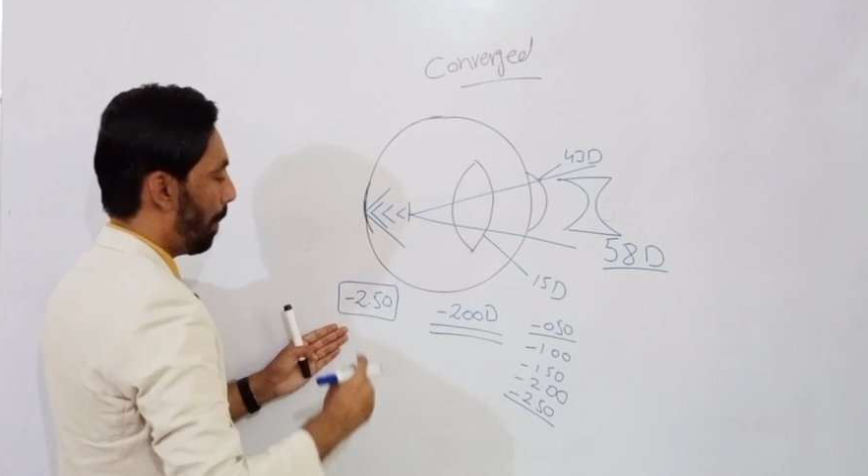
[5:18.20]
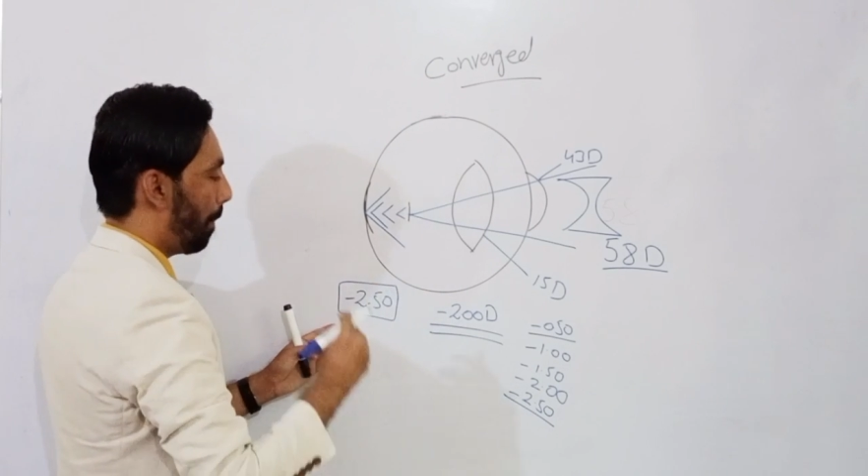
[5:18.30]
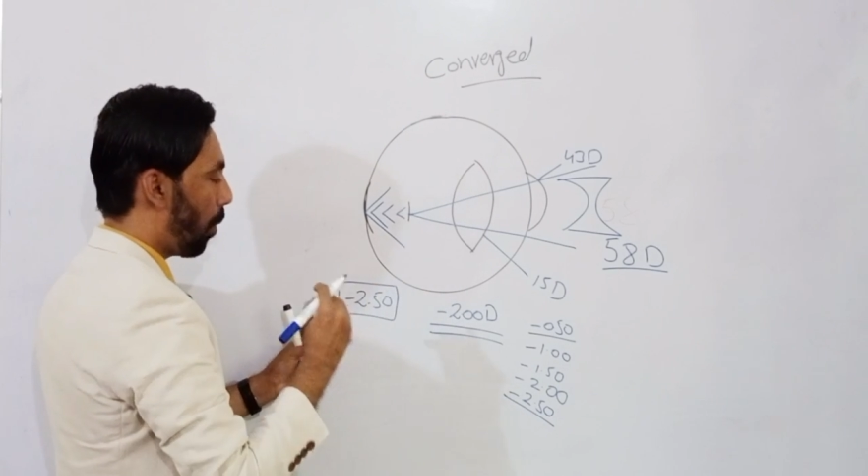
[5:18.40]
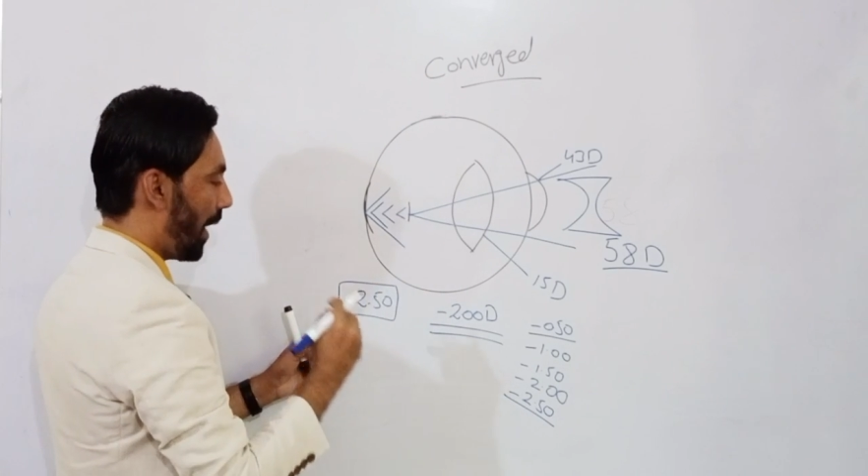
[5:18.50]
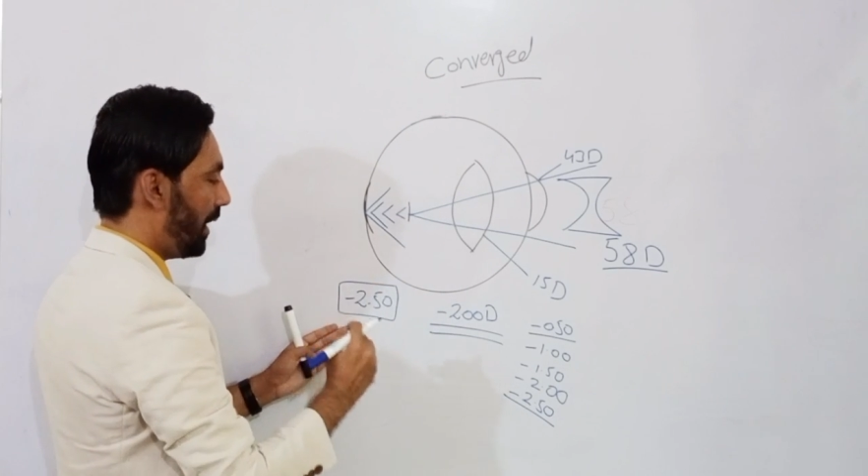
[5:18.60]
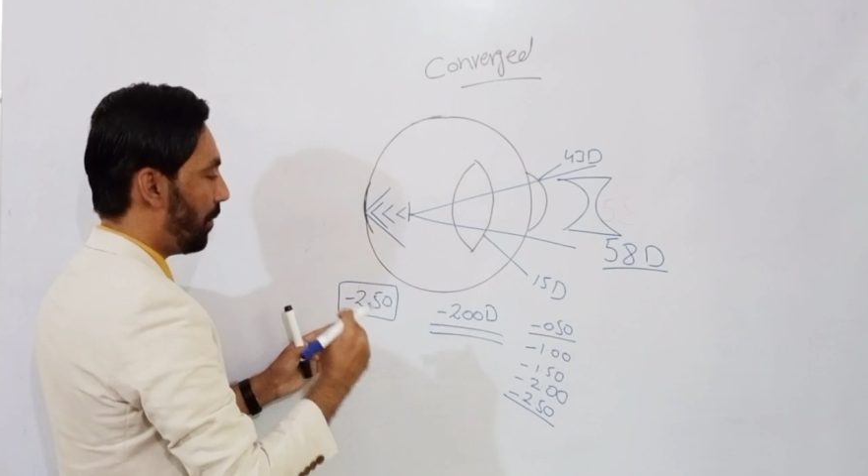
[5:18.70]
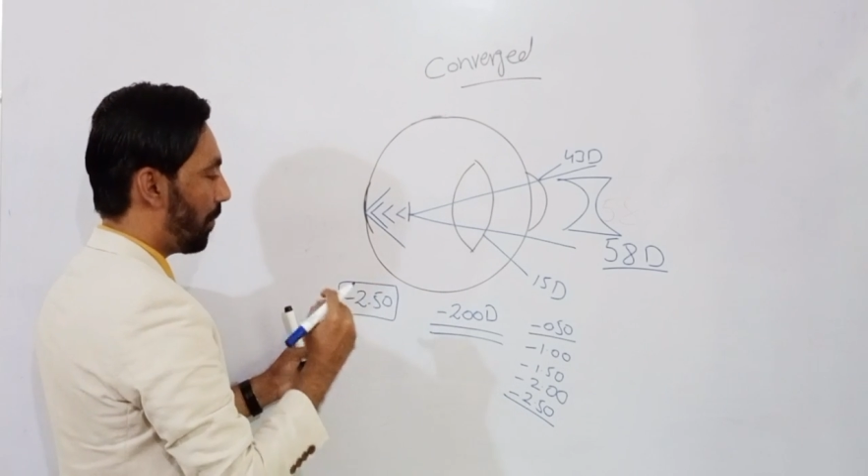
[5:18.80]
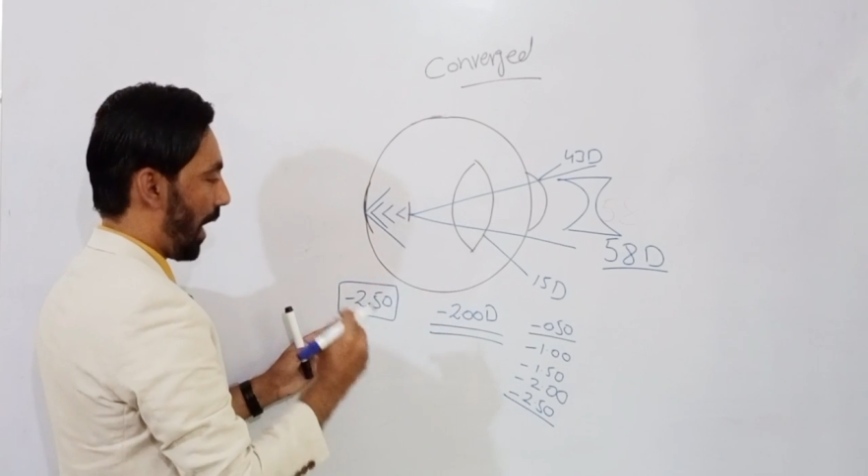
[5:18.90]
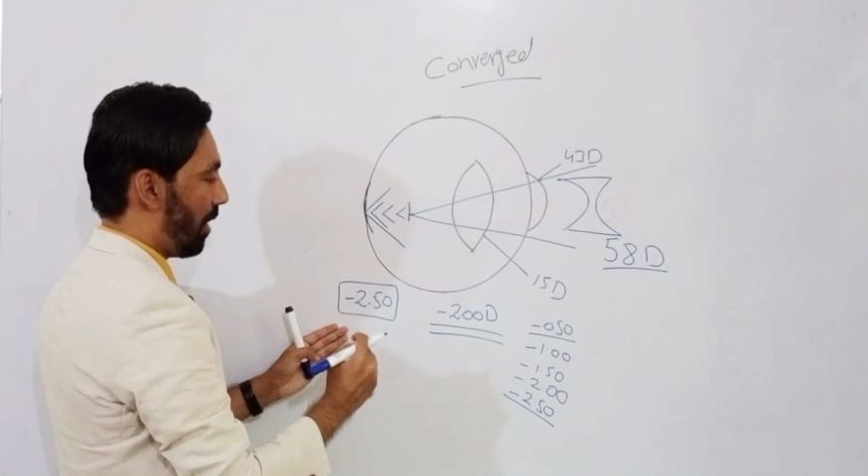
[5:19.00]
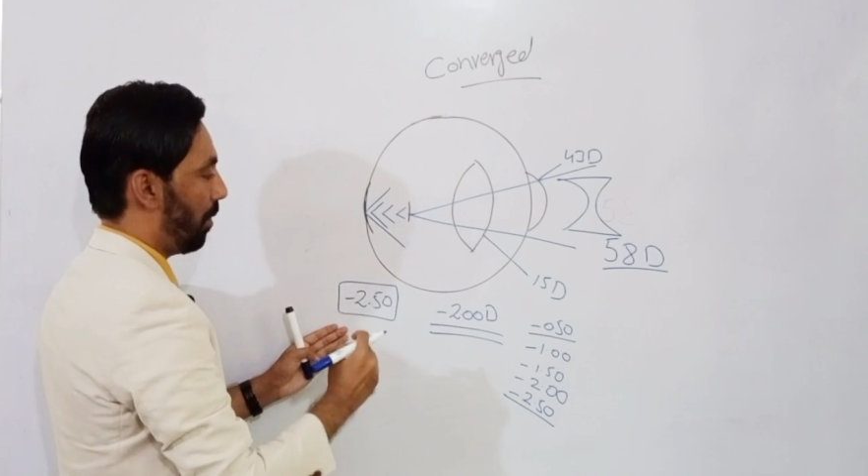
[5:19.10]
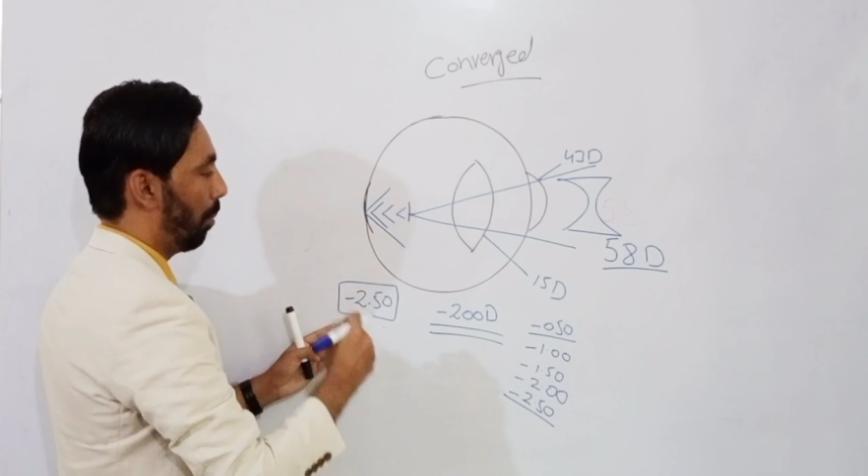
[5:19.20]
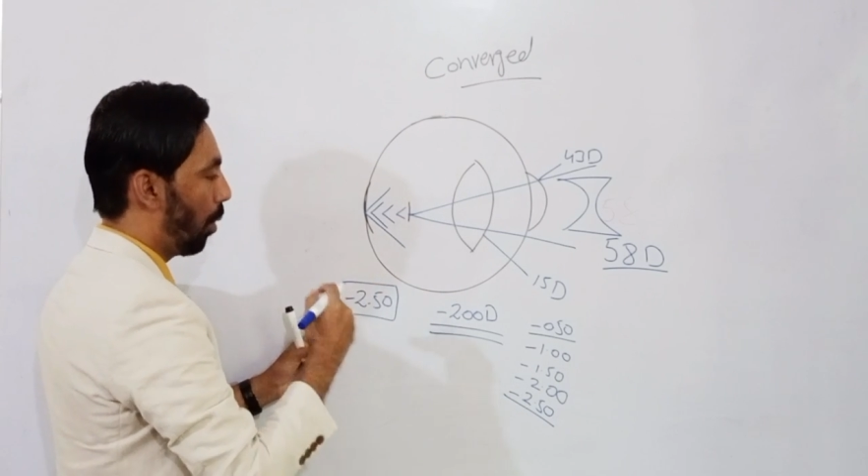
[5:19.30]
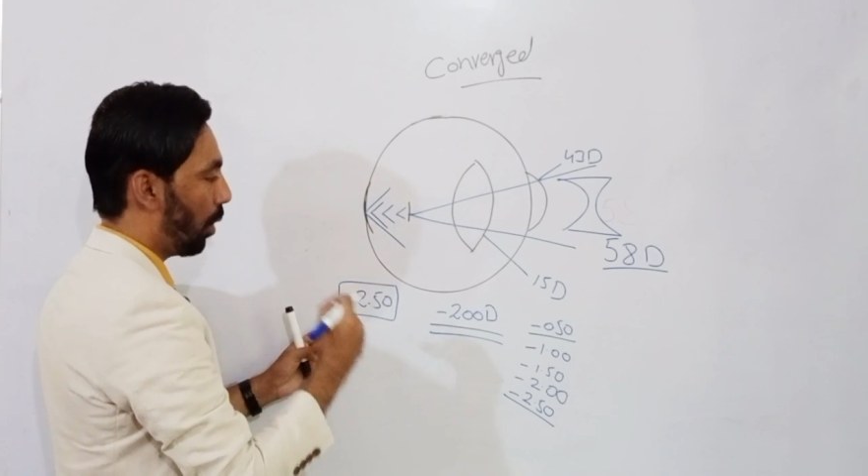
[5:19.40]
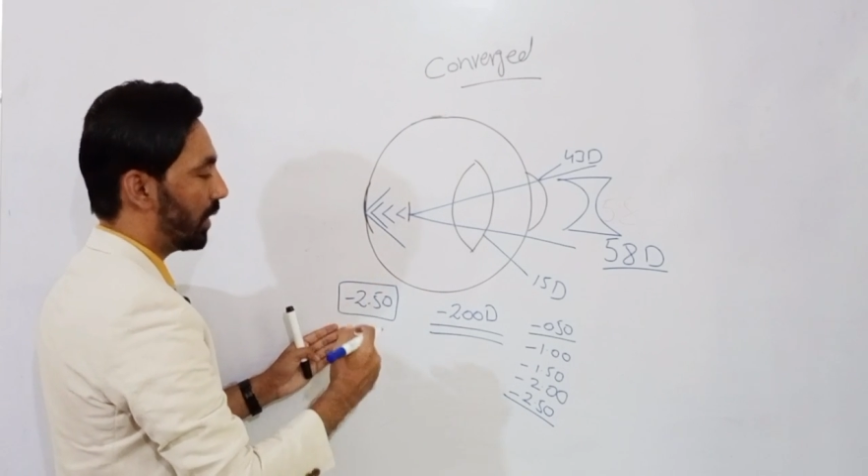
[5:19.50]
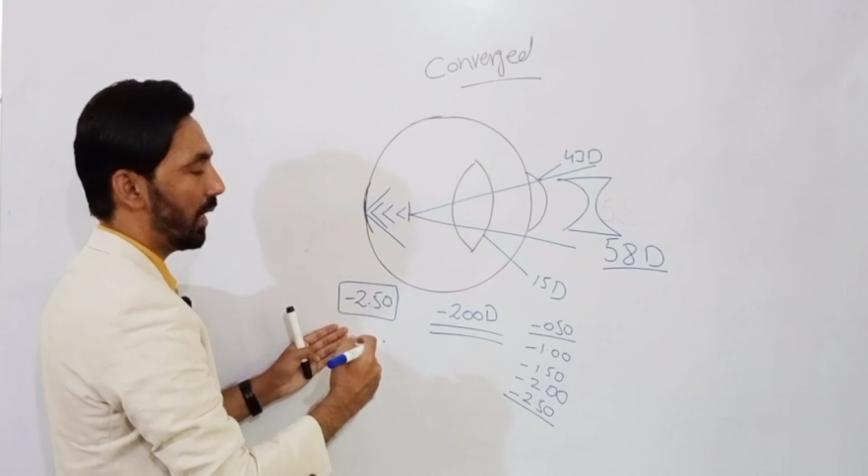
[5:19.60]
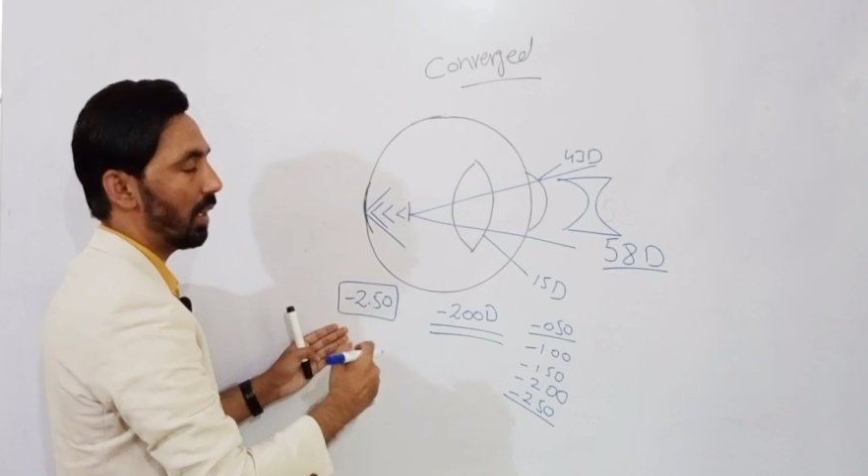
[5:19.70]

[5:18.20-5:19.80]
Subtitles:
0.5 more than